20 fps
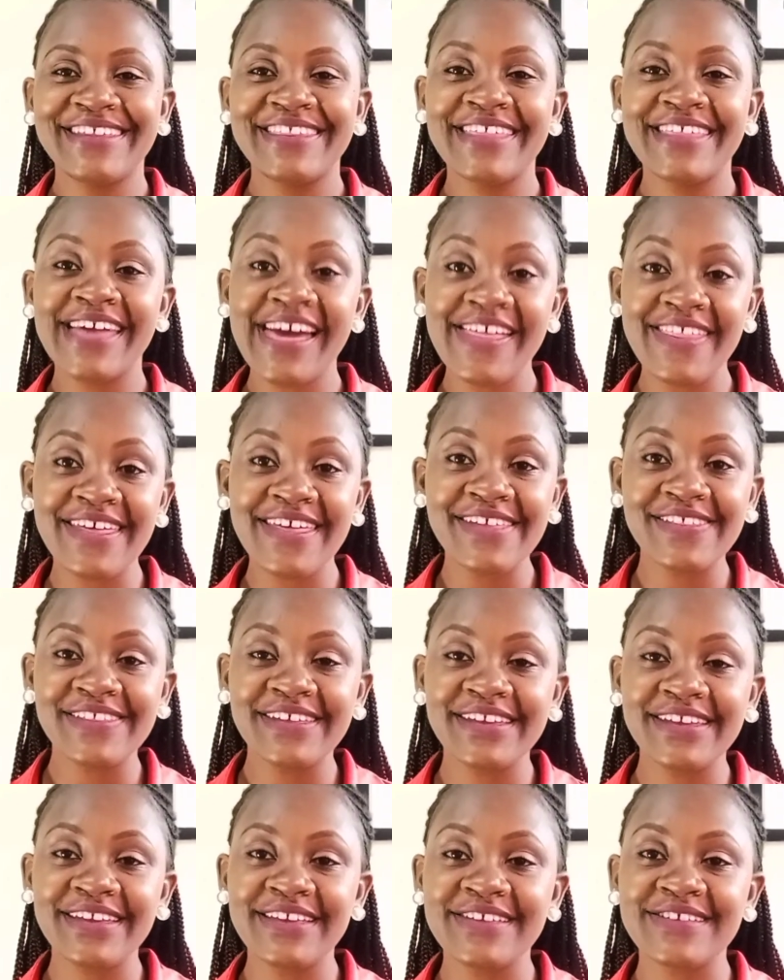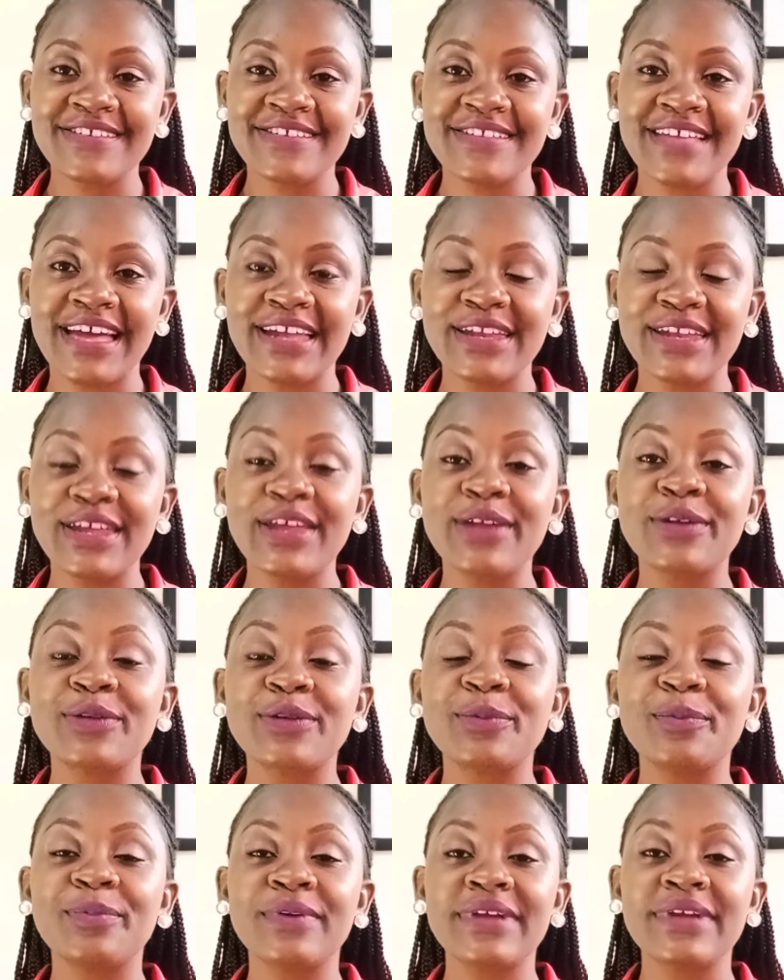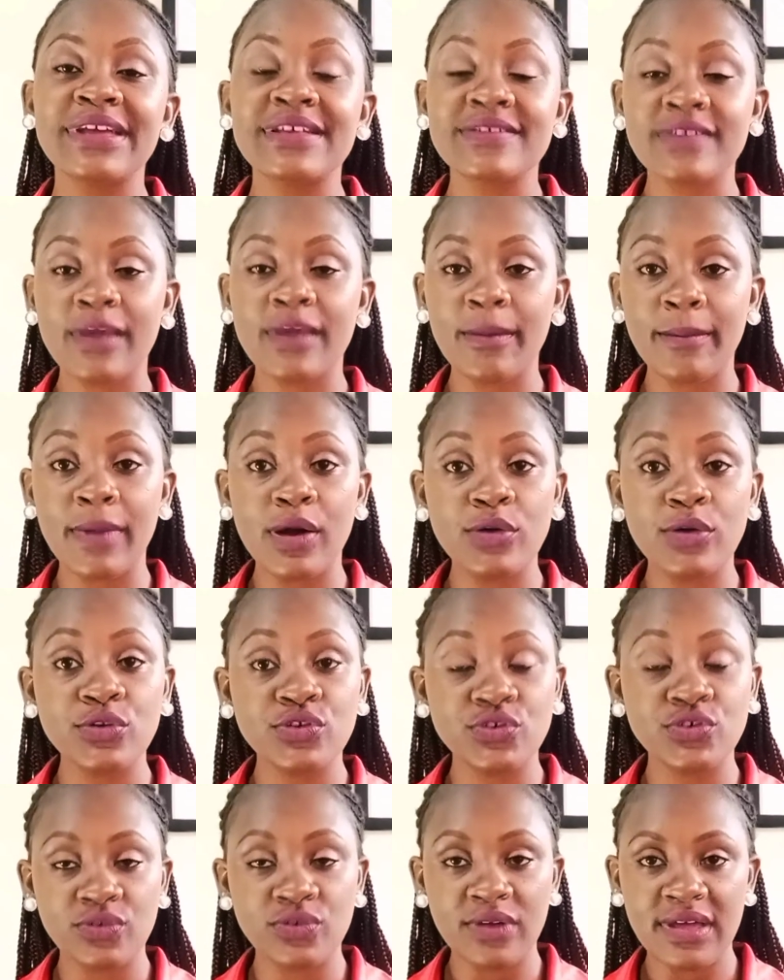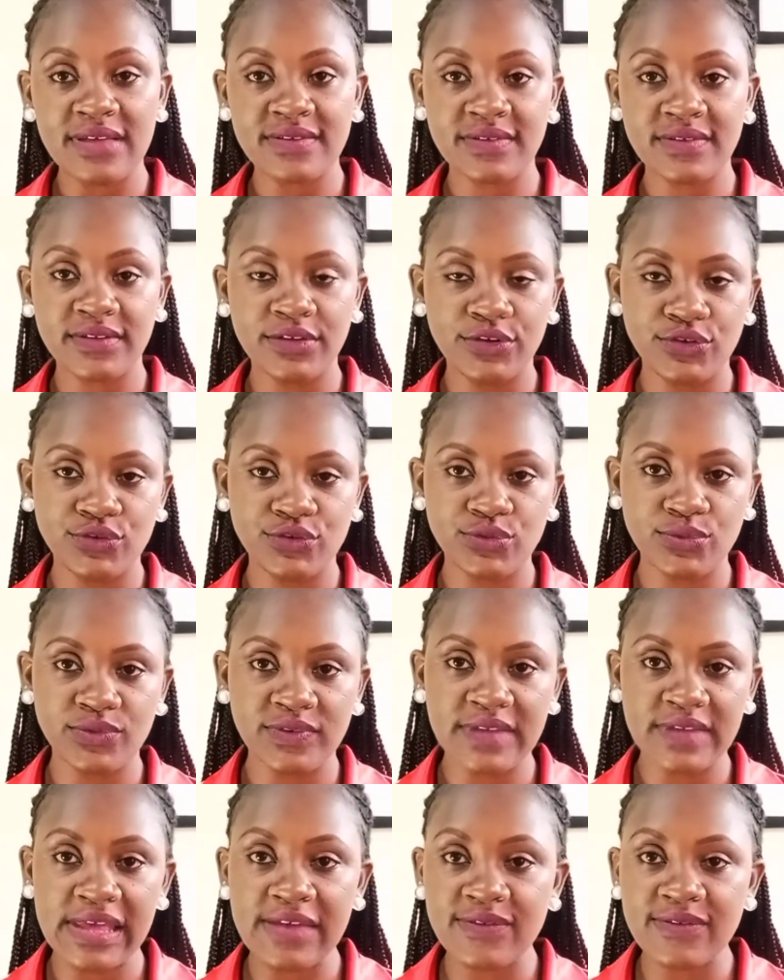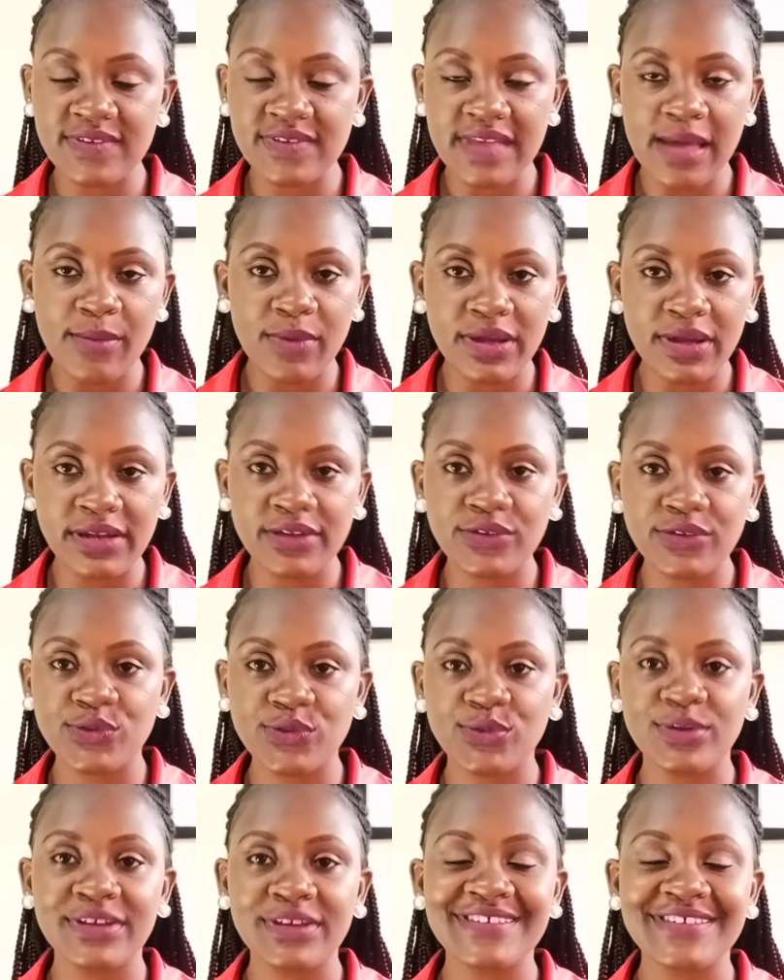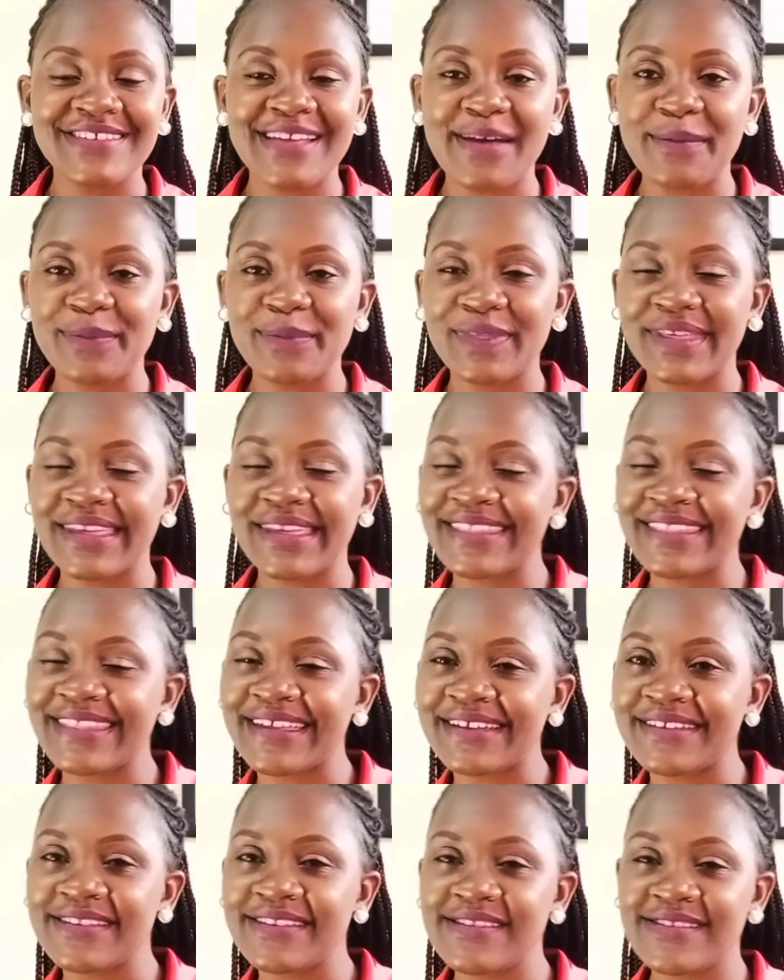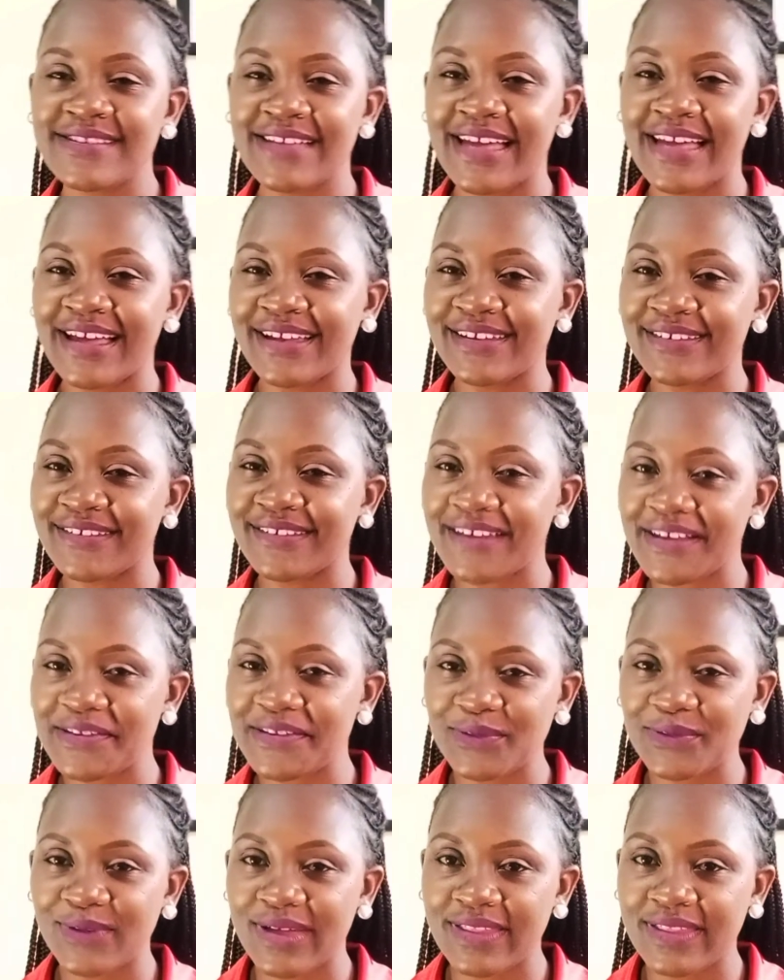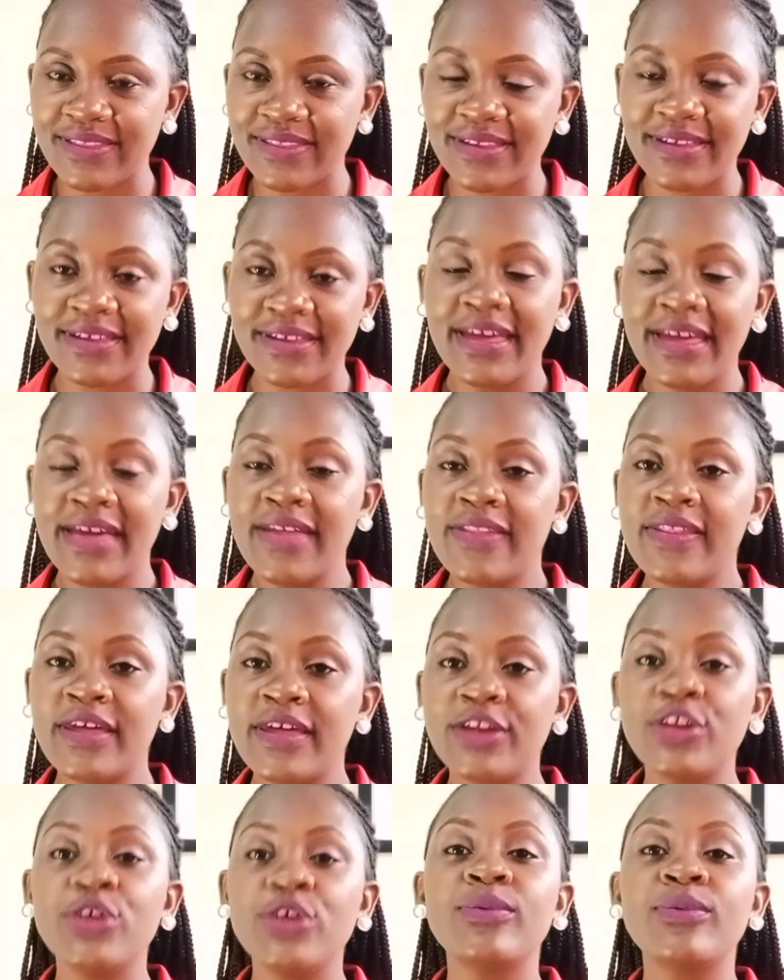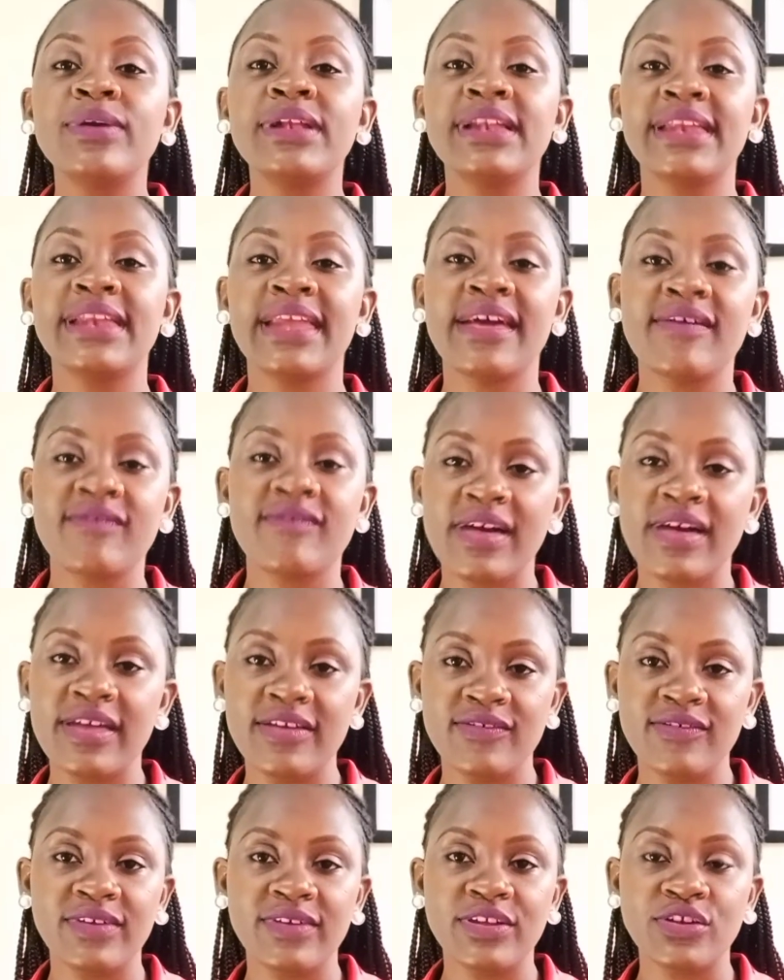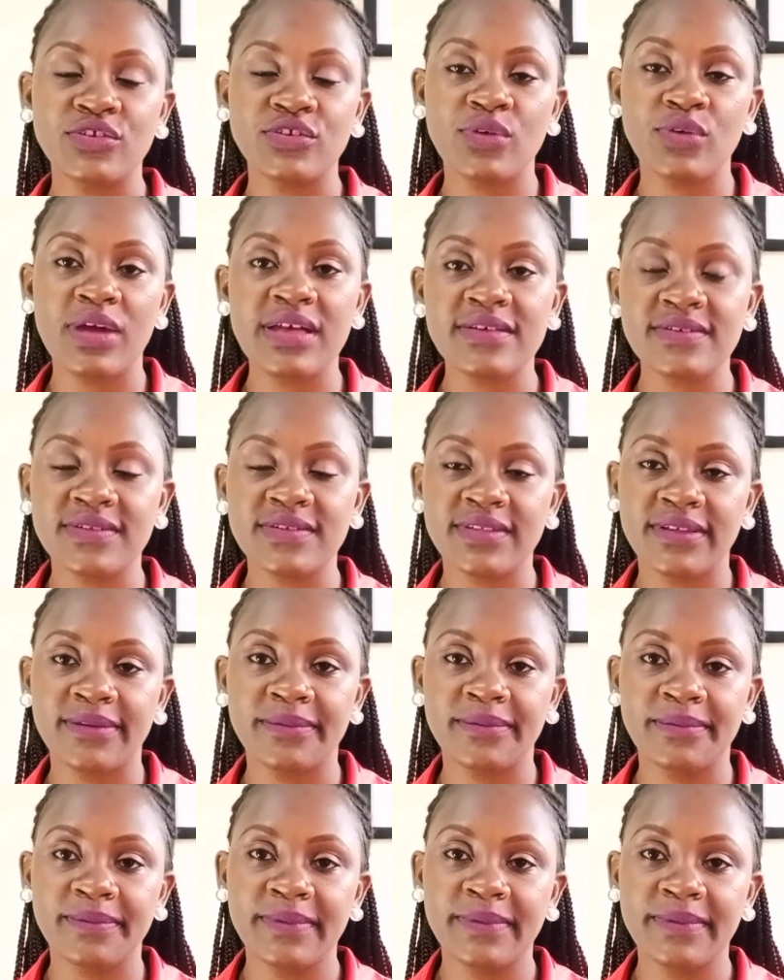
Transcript: The other thing is that it brings about trust issues. If someone is doing something that is untrustworthy, then you will never even trust them.